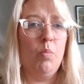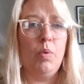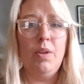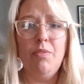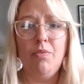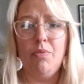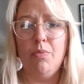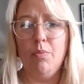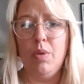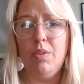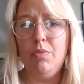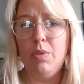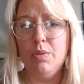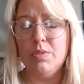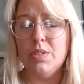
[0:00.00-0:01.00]
We've
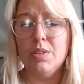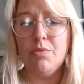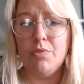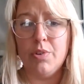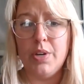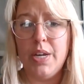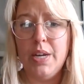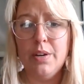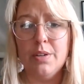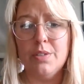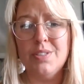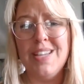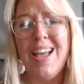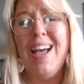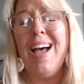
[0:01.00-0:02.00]
used it for
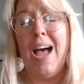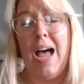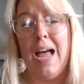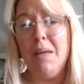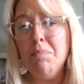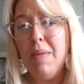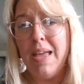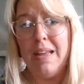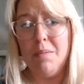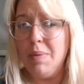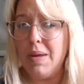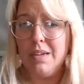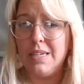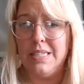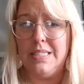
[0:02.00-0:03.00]
years. I'm bad
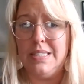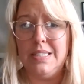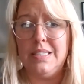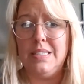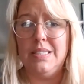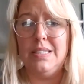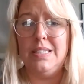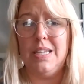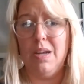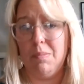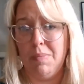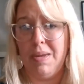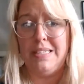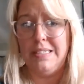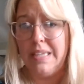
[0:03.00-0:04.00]
about consistency
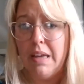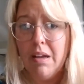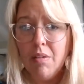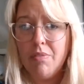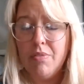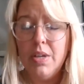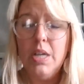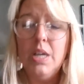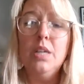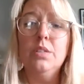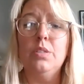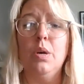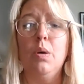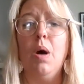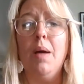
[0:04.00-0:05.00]
on myself,
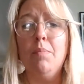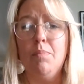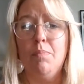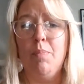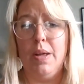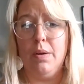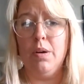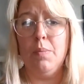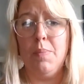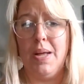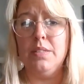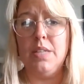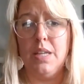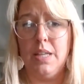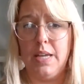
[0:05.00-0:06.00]
so I'm better
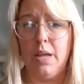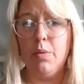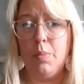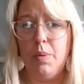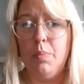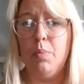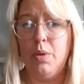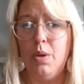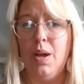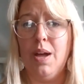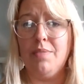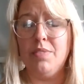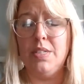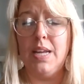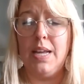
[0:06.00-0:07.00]
about telling other people you
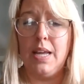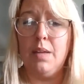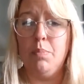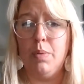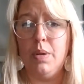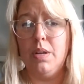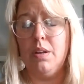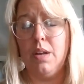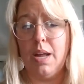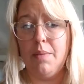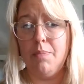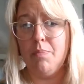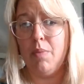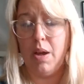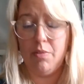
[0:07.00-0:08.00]
have to take it, but
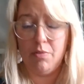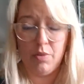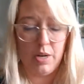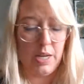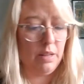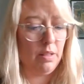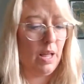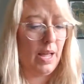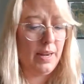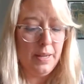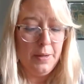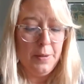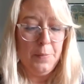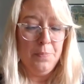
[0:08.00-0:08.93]
I forget a lot.